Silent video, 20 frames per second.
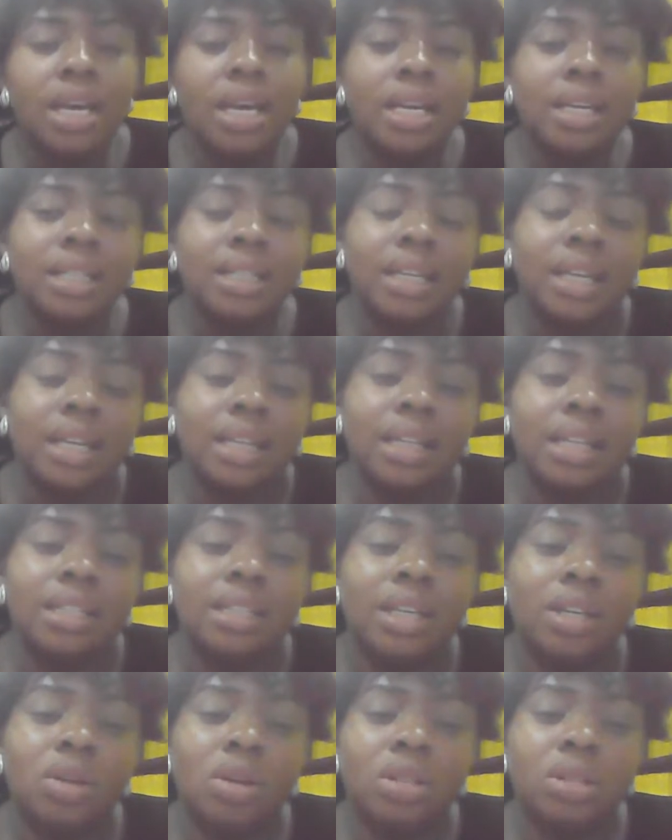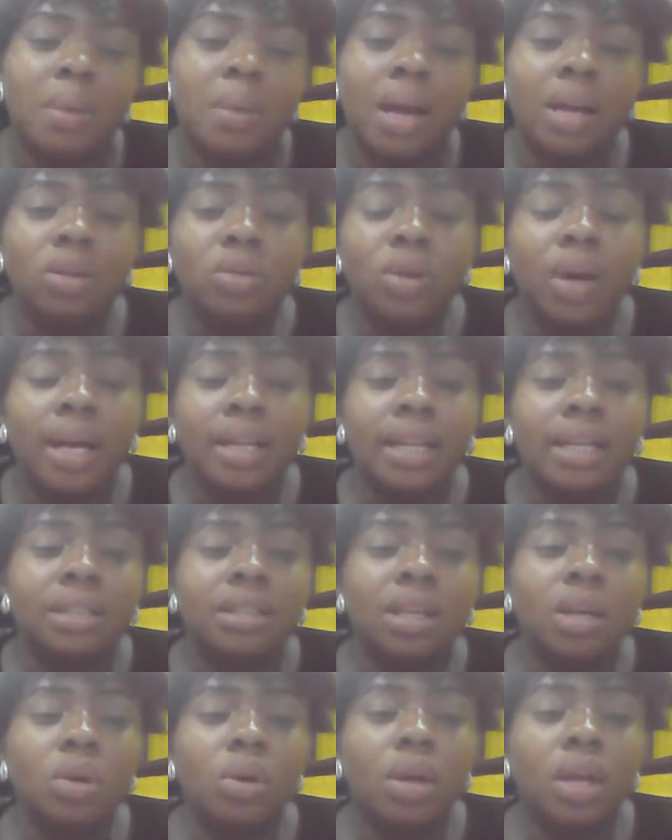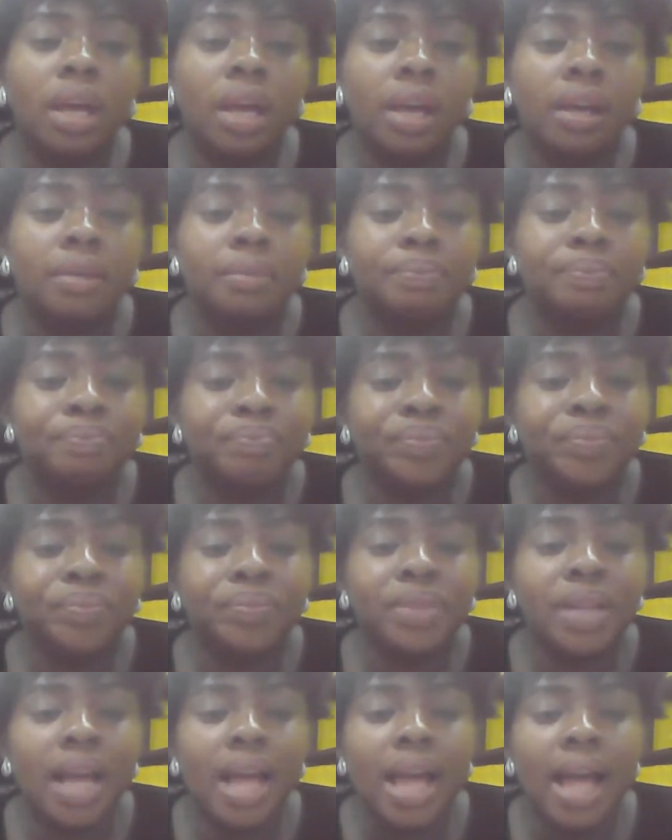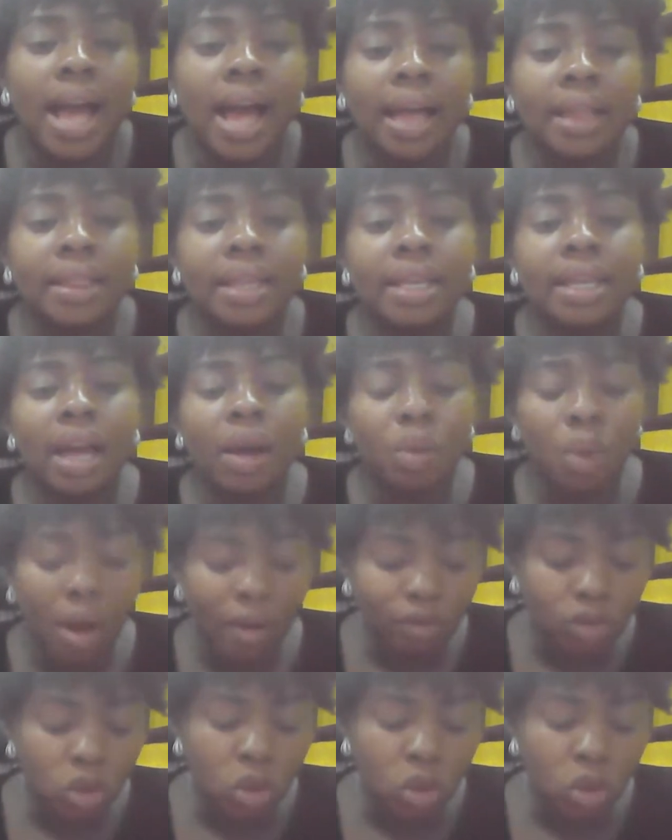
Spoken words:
These are the things the court might look at and say, okay, I think I will have to